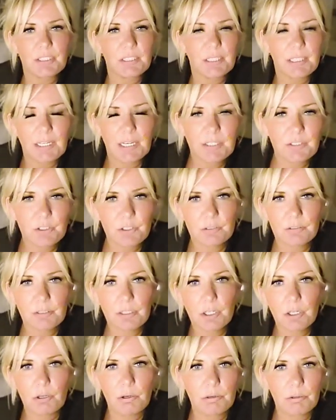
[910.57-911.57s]
and getting your
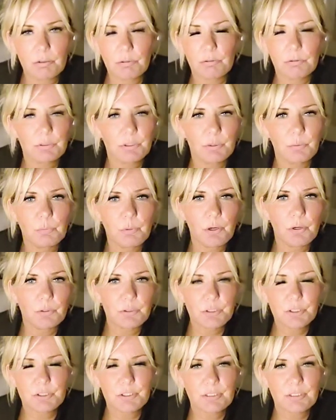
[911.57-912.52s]
clock or your watch